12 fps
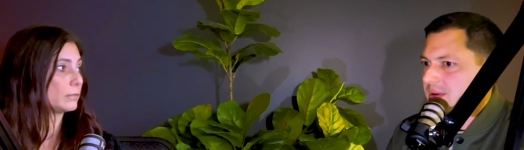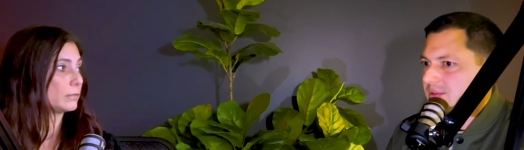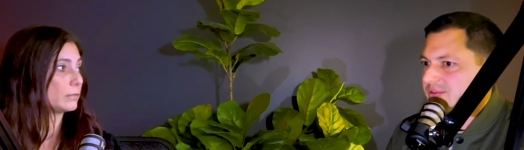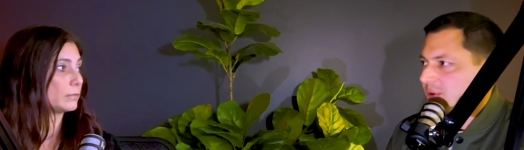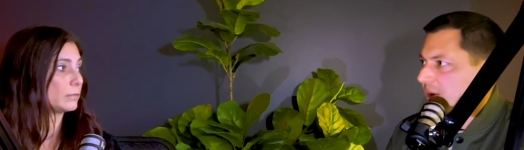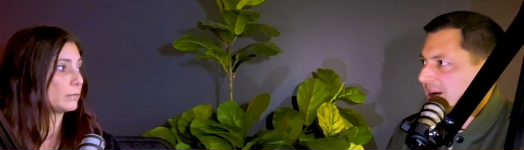
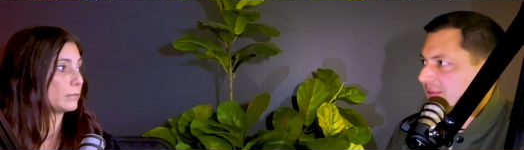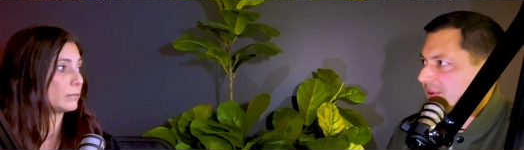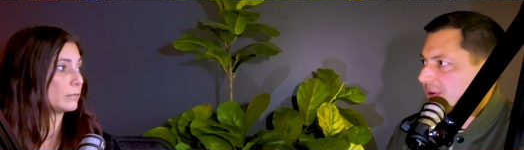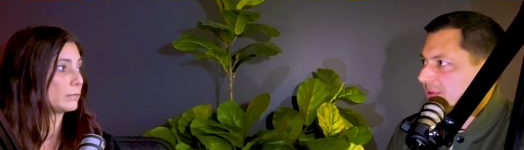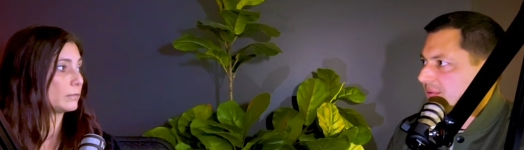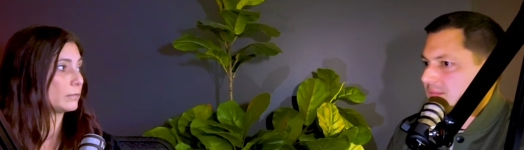
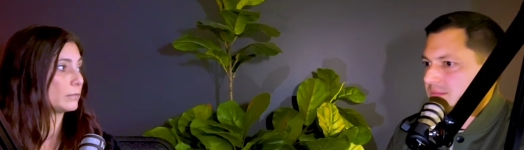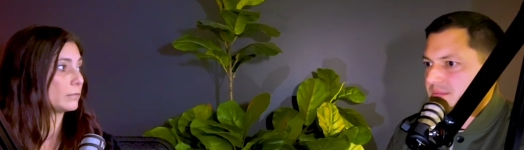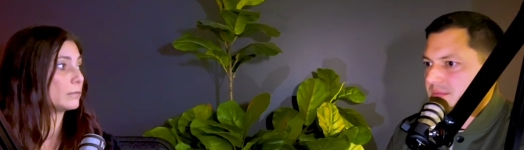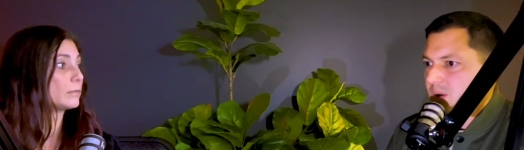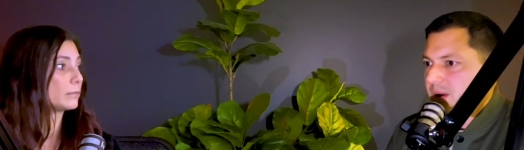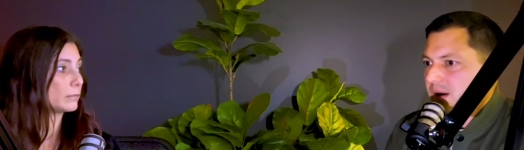Speaker 1: forever,
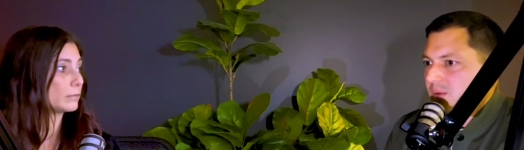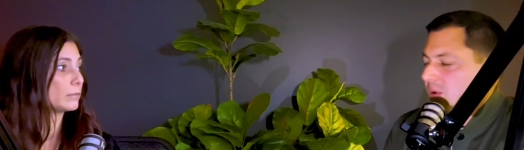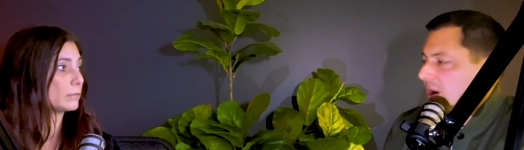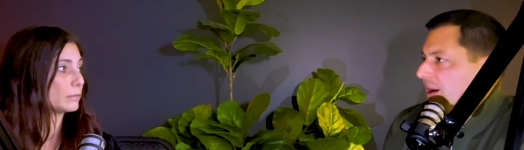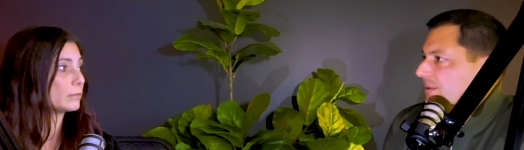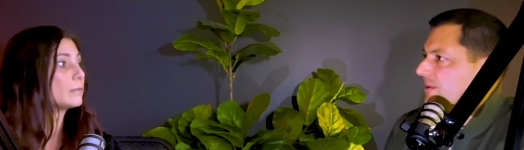no matter
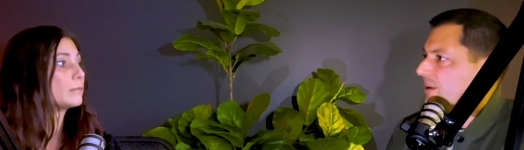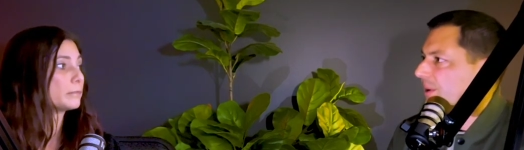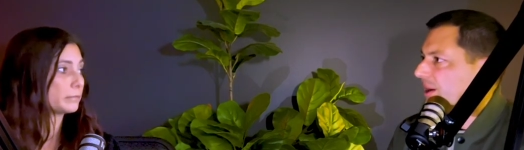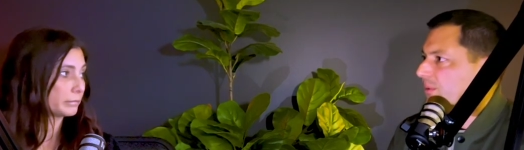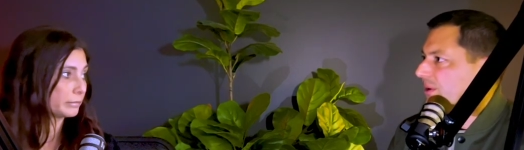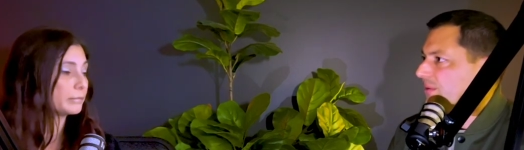what, no matter
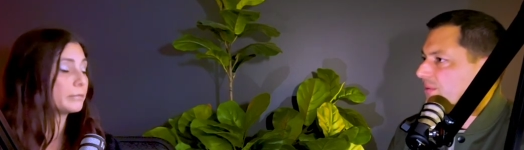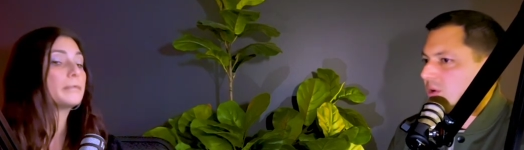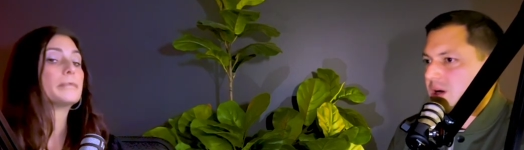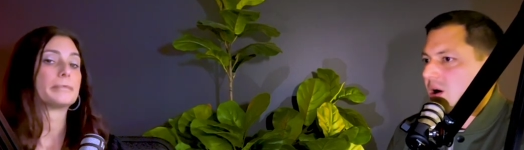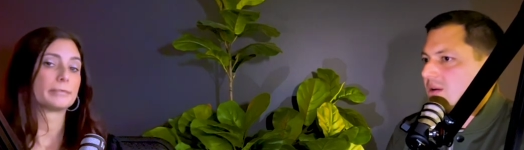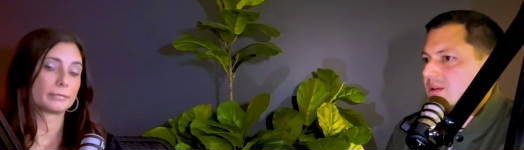what,
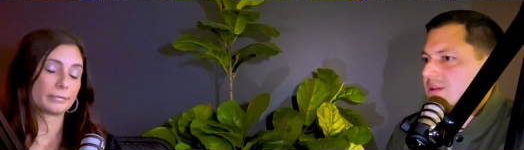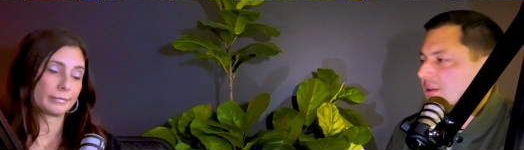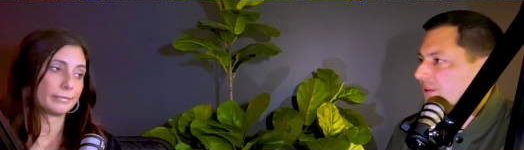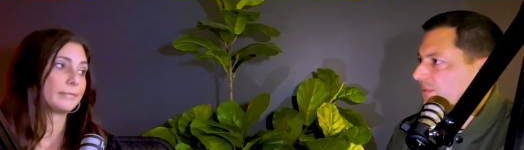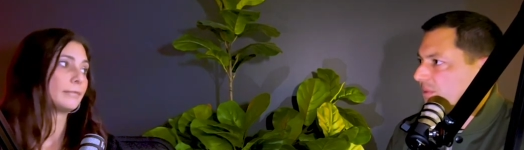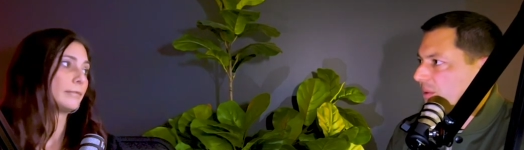regardless
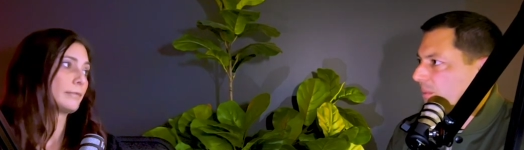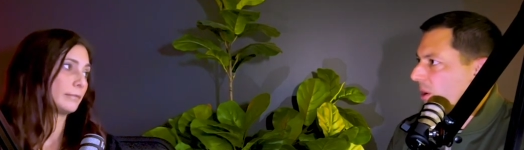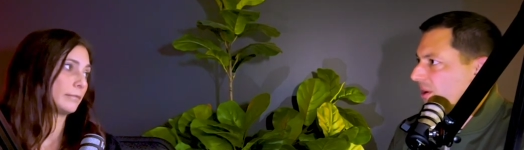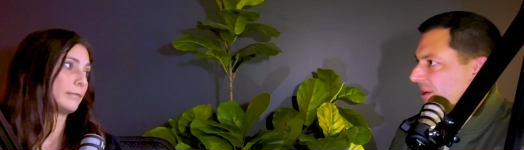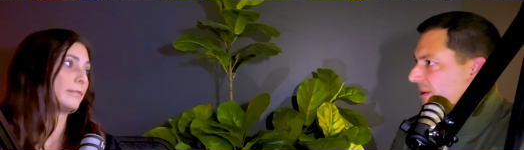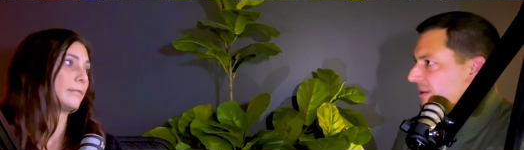of the
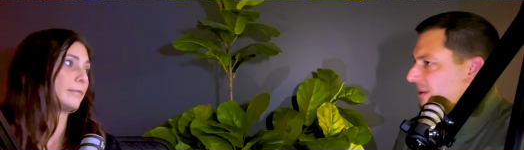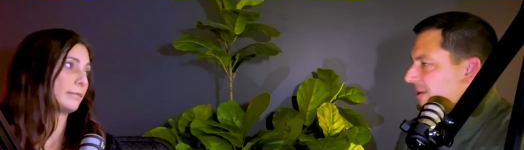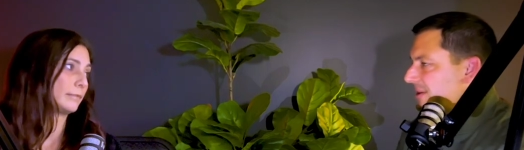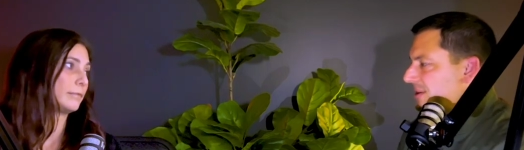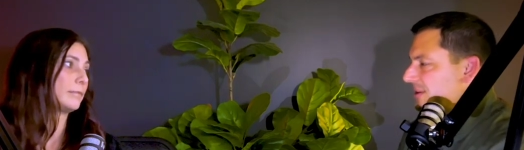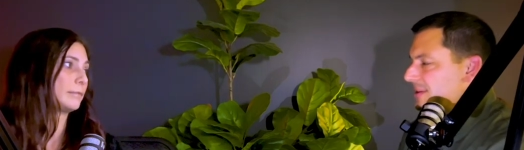market
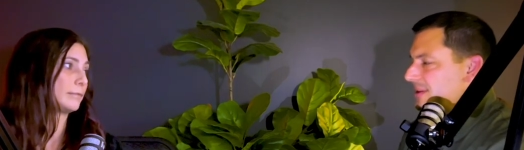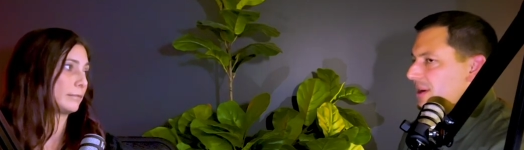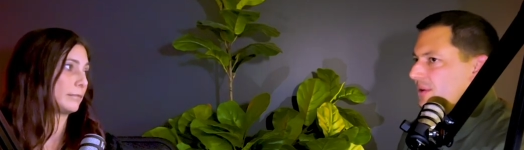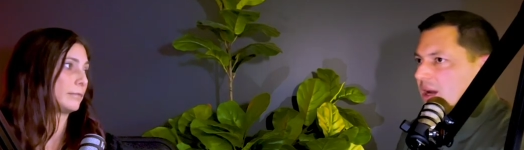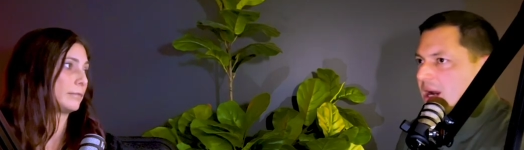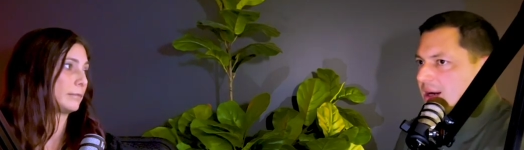conditions. You know,
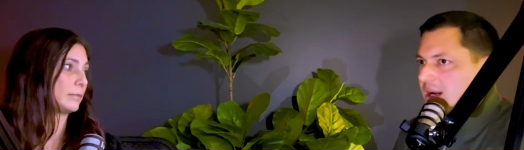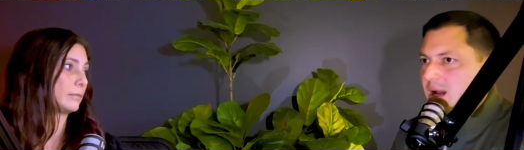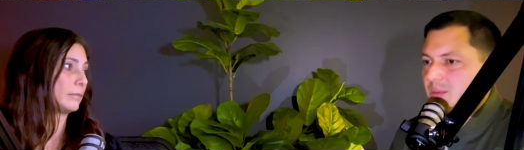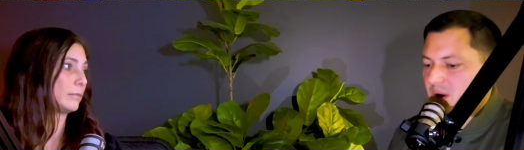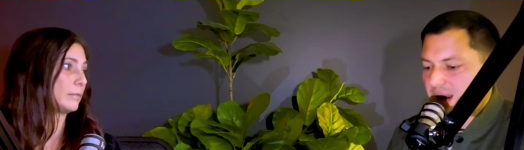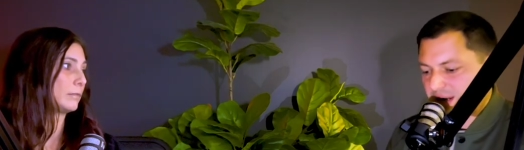dot com
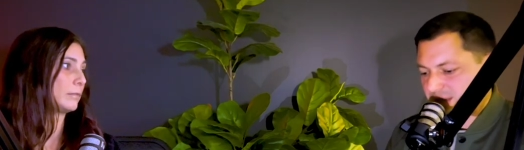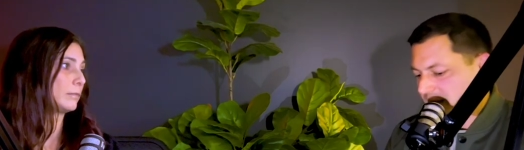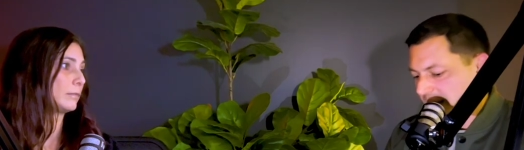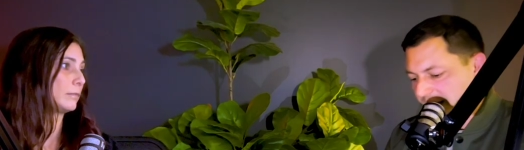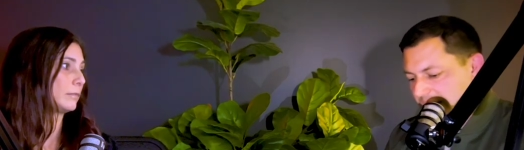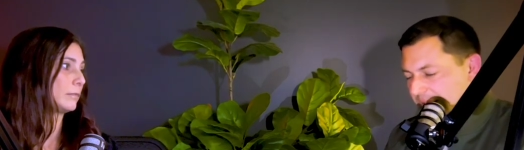crash,
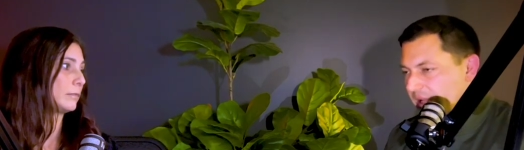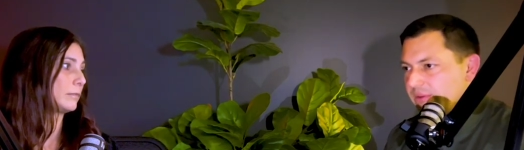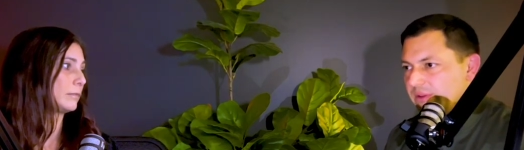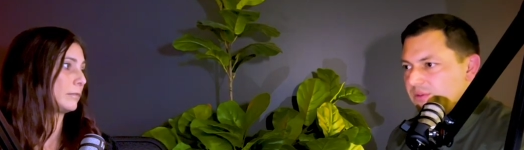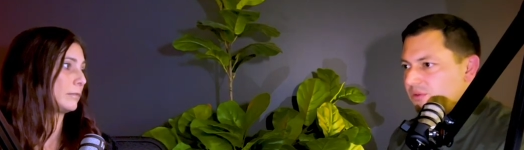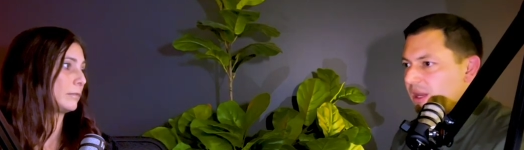9 11,
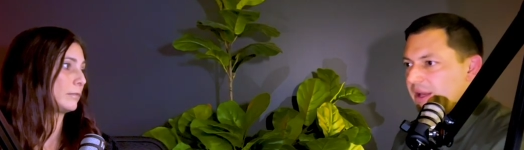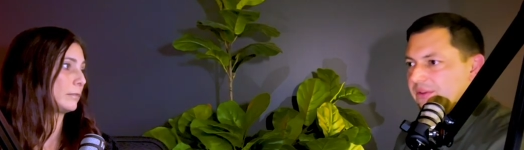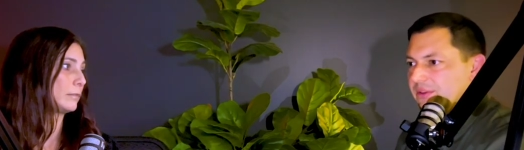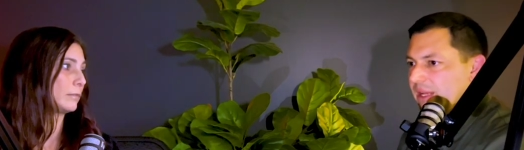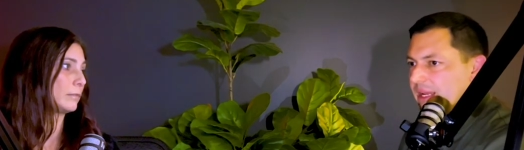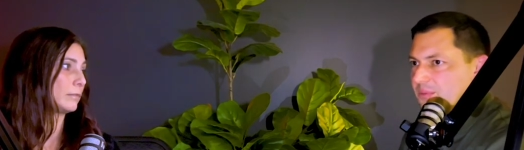
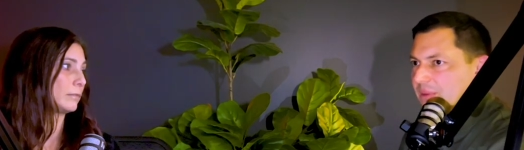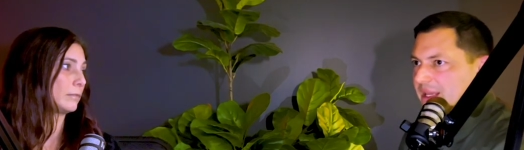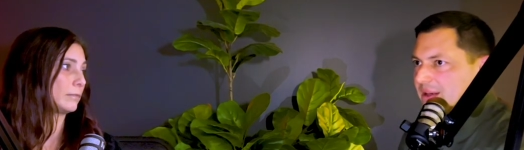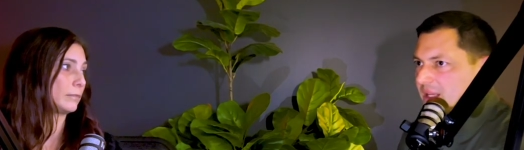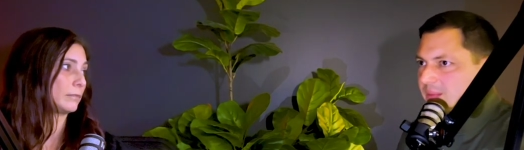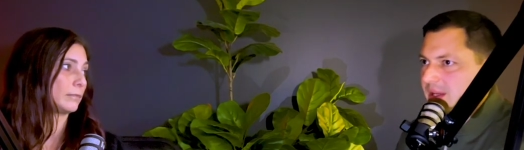2008,
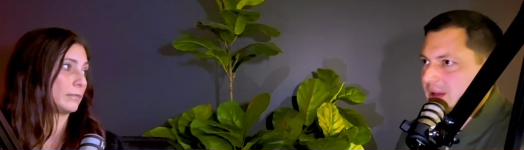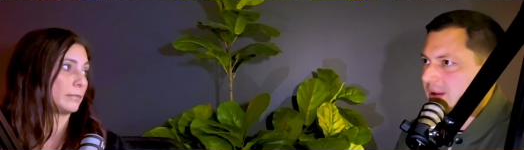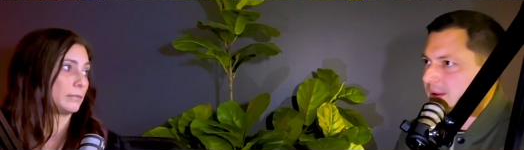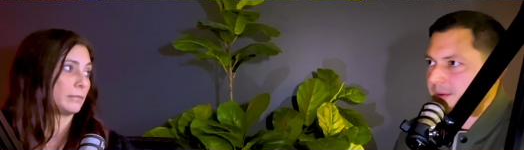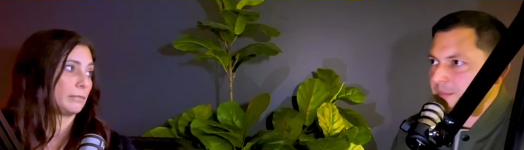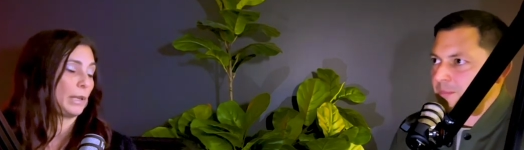pandemic.
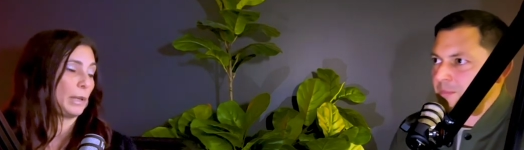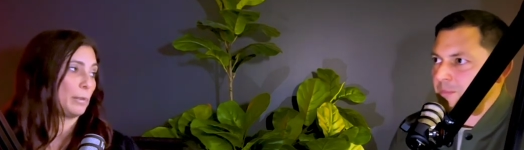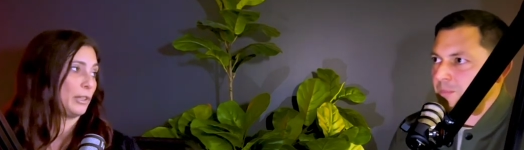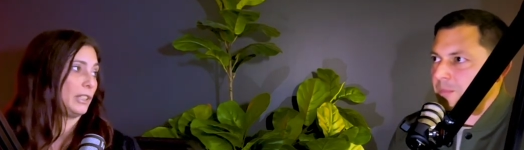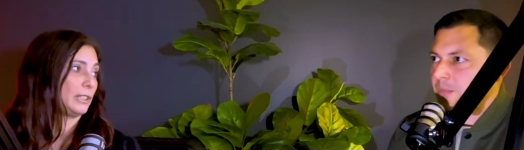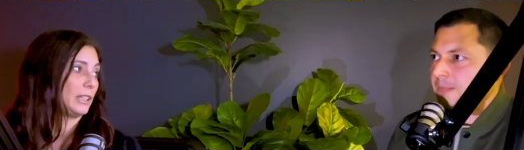
Speaker 2: People
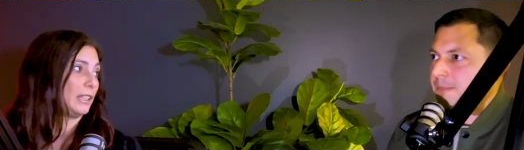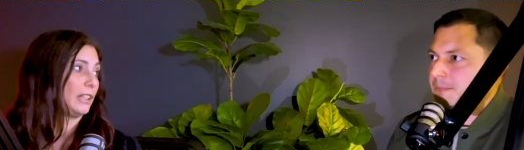need to